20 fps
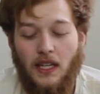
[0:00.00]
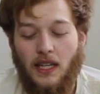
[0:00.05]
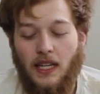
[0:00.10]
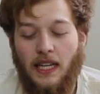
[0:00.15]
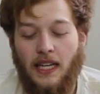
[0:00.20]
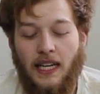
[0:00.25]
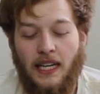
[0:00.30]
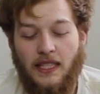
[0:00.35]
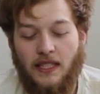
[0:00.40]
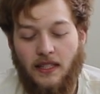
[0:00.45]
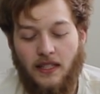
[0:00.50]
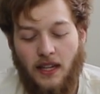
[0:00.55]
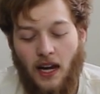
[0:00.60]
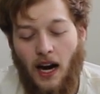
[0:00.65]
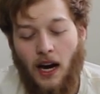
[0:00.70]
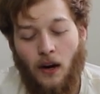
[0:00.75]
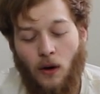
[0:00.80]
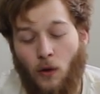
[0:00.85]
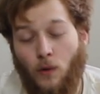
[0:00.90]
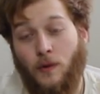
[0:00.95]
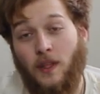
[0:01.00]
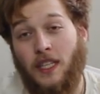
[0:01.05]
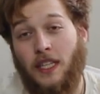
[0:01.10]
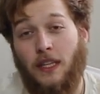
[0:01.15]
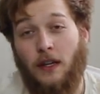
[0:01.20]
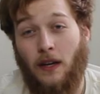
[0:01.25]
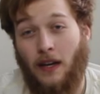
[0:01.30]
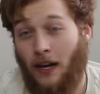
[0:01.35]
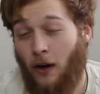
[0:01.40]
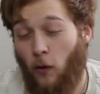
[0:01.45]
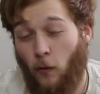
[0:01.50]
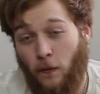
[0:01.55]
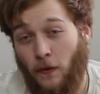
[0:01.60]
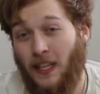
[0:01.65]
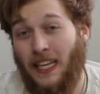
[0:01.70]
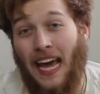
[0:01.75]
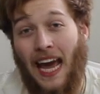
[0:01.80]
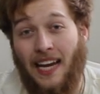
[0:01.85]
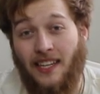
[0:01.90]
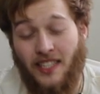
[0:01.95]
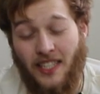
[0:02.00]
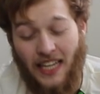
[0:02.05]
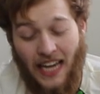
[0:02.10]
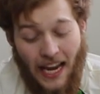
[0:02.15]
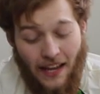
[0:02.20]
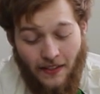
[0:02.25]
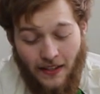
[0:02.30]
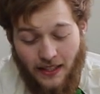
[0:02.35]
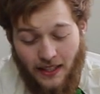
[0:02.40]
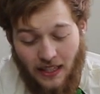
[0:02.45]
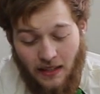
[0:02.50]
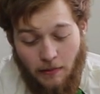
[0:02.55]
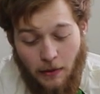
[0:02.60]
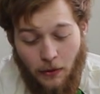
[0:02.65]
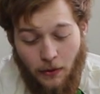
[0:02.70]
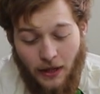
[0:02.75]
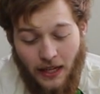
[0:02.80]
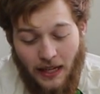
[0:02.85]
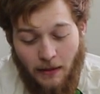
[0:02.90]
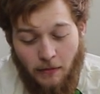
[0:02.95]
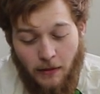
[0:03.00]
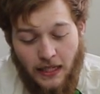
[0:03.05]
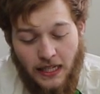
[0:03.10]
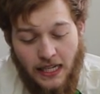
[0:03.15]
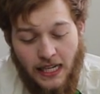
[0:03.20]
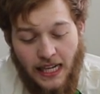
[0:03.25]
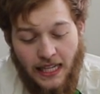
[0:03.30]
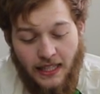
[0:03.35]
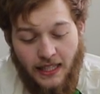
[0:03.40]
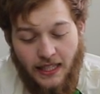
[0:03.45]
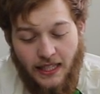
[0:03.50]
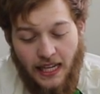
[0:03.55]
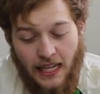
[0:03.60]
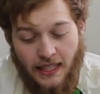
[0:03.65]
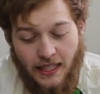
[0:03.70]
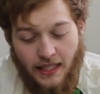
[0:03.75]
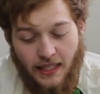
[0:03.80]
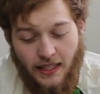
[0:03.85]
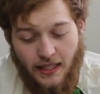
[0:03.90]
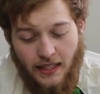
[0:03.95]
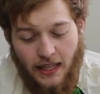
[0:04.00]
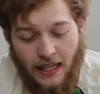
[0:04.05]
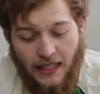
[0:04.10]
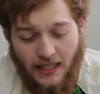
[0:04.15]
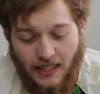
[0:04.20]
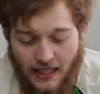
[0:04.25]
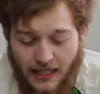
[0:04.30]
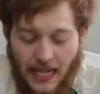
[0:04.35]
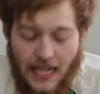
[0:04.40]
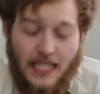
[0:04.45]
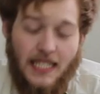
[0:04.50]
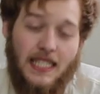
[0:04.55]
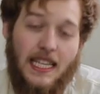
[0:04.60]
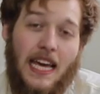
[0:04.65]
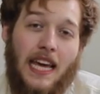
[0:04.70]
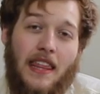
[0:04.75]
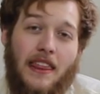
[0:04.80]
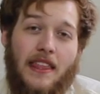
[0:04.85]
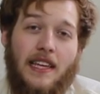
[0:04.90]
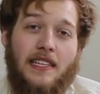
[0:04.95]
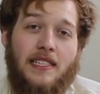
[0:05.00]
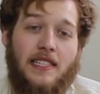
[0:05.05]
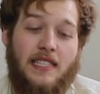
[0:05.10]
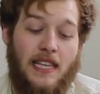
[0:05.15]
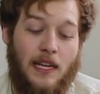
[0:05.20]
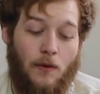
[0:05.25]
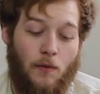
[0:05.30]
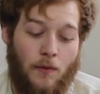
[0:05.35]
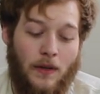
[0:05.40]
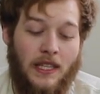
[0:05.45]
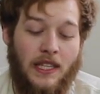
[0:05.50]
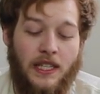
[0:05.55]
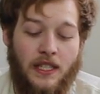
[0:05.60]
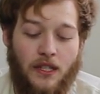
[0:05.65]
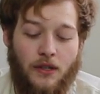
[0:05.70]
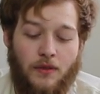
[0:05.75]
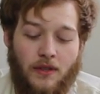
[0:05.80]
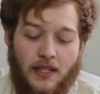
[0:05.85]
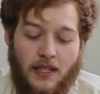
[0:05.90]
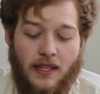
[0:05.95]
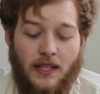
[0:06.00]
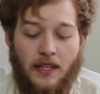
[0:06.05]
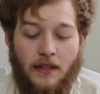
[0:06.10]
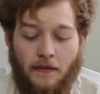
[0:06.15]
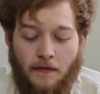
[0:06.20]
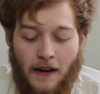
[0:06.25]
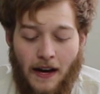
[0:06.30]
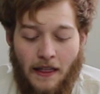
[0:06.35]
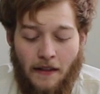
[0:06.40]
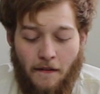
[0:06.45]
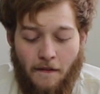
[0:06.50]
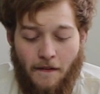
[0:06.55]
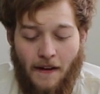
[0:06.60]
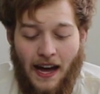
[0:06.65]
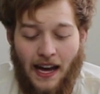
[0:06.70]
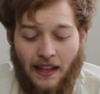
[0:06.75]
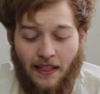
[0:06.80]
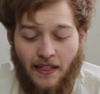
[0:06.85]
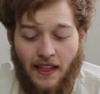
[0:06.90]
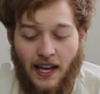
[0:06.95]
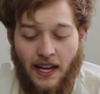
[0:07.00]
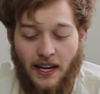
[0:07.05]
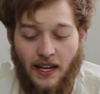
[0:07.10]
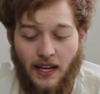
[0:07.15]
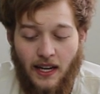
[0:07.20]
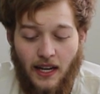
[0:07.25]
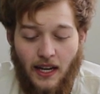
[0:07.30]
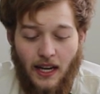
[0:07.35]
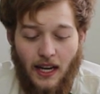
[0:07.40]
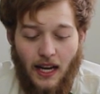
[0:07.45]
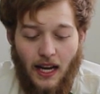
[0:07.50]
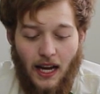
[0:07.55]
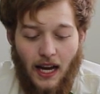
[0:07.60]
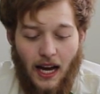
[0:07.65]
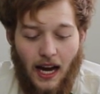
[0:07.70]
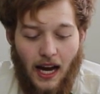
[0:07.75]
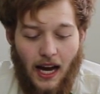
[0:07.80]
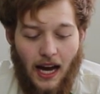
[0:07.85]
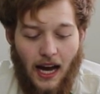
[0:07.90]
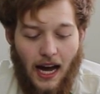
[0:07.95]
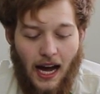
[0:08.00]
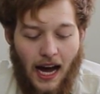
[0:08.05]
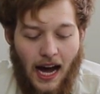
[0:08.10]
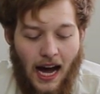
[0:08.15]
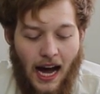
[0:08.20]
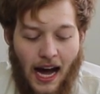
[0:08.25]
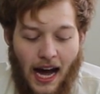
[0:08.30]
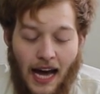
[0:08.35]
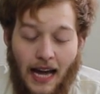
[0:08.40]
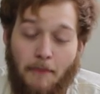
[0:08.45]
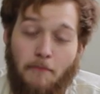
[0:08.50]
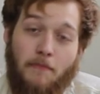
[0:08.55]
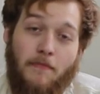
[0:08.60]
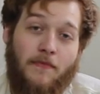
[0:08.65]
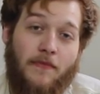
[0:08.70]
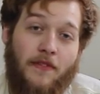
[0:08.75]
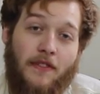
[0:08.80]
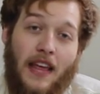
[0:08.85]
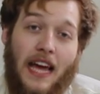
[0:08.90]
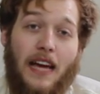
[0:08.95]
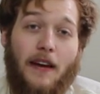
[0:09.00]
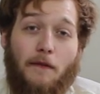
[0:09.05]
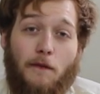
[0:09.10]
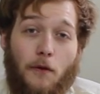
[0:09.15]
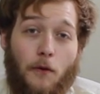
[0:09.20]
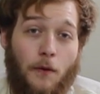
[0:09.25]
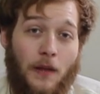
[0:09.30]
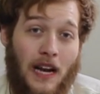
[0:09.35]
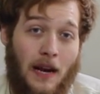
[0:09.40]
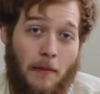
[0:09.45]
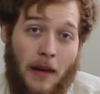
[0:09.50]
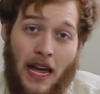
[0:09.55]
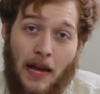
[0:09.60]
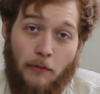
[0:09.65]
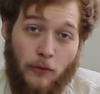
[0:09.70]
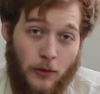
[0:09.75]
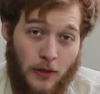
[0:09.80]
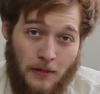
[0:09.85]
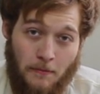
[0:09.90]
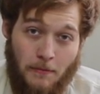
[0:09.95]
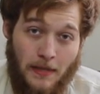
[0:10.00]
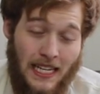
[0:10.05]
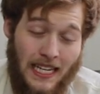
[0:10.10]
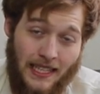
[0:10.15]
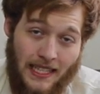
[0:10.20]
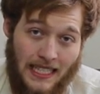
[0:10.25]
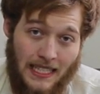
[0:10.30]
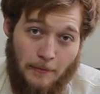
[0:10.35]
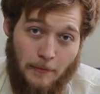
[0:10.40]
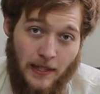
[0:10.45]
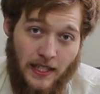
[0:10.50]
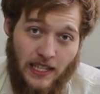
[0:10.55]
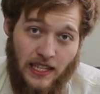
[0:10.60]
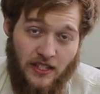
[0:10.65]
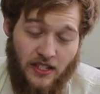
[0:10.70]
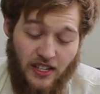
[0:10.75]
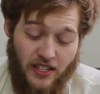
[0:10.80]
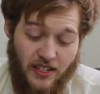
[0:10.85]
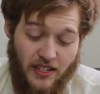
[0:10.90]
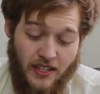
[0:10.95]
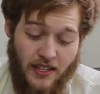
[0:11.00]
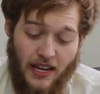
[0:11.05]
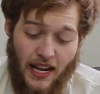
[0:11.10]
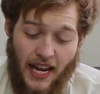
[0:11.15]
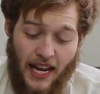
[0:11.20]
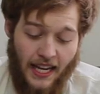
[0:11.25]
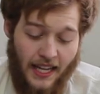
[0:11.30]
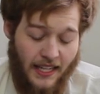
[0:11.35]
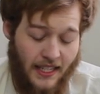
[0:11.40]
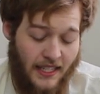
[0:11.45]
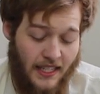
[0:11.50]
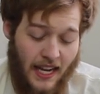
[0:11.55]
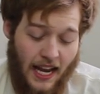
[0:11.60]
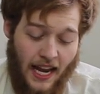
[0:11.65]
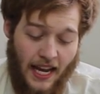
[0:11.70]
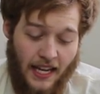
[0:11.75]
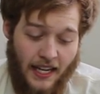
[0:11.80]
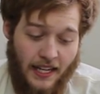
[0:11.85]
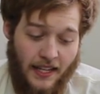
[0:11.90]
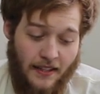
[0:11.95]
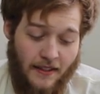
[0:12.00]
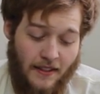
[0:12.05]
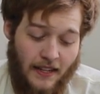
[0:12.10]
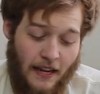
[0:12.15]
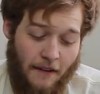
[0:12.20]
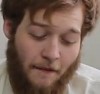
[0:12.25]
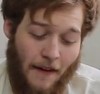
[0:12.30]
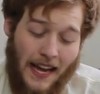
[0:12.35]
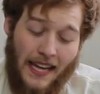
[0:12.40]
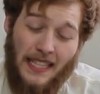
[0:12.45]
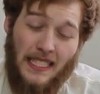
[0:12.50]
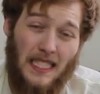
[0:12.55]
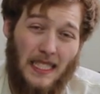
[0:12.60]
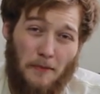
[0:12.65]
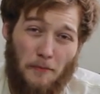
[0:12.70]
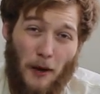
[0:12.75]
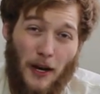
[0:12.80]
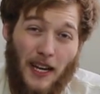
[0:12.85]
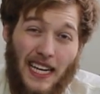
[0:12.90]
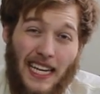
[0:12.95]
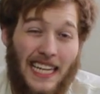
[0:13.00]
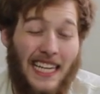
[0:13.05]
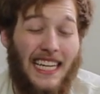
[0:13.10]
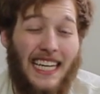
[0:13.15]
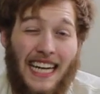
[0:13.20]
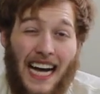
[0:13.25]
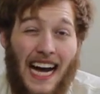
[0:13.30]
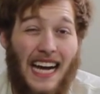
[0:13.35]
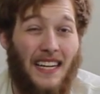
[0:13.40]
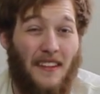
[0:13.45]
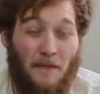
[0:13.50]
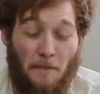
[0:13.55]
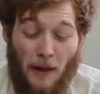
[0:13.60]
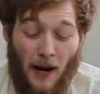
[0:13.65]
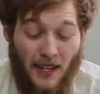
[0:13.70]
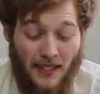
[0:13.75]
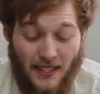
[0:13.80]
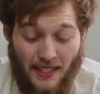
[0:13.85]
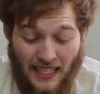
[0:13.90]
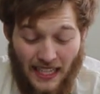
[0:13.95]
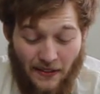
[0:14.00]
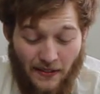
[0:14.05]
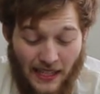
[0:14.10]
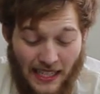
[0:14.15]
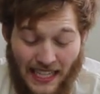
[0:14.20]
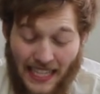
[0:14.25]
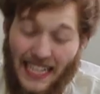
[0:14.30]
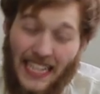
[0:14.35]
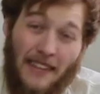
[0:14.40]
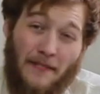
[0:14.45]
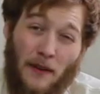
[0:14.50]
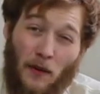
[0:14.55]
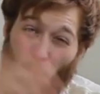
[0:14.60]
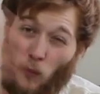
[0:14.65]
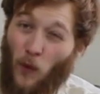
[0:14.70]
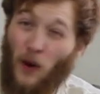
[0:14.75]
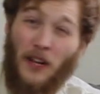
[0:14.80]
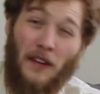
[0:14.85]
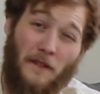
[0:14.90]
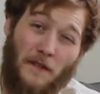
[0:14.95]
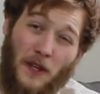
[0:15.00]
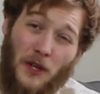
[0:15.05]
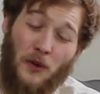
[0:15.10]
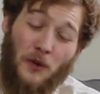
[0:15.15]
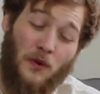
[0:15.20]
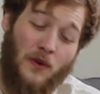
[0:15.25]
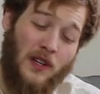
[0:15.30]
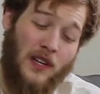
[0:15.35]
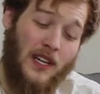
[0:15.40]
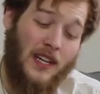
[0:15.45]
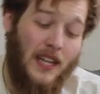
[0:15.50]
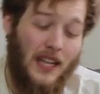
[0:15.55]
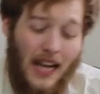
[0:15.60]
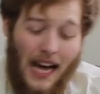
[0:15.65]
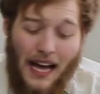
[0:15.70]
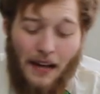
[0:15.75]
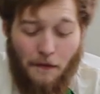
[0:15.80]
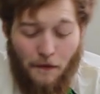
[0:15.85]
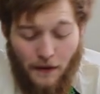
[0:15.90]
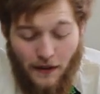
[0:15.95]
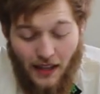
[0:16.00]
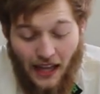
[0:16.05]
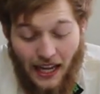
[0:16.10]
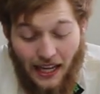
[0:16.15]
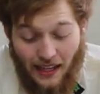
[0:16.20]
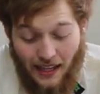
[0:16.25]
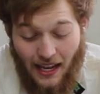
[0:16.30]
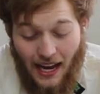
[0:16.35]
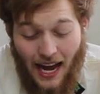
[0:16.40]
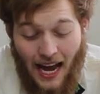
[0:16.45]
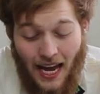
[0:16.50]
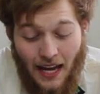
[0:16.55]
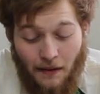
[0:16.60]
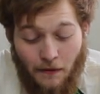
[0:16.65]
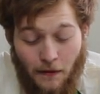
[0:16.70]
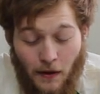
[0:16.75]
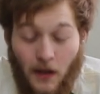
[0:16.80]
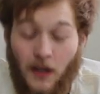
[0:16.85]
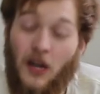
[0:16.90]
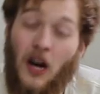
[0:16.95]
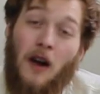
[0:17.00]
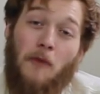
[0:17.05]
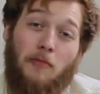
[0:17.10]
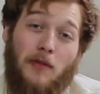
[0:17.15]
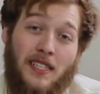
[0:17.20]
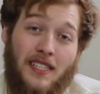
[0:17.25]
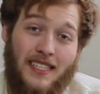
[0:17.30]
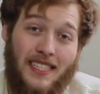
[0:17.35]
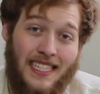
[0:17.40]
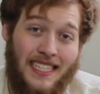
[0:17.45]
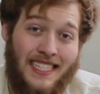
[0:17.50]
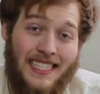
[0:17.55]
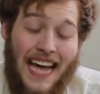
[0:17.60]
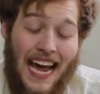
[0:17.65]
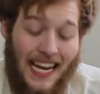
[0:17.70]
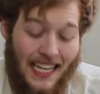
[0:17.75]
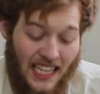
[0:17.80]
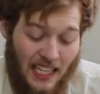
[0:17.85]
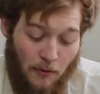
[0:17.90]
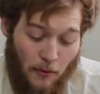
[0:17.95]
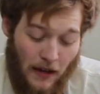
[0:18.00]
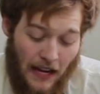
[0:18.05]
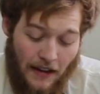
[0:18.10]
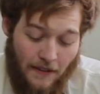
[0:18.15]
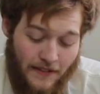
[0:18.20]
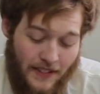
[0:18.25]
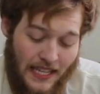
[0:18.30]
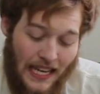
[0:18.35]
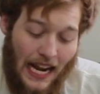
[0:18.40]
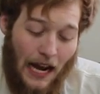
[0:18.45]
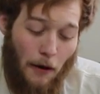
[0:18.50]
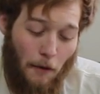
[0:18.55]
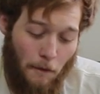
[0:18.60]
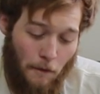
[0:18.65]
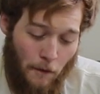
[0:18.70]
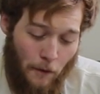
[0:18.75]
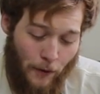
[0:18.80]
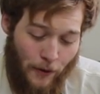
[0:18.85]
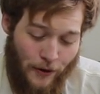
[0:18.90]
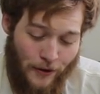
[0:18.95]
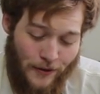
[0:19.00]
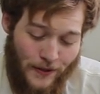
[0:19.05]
It's not only to hopefully educate this community, but it's things like this that really do solidify the fact that I'm thankful that I'm able to be in this position, and if I can spread any kind of positivity to even one of you, I feel like I've accomplished exactly what I've set out for.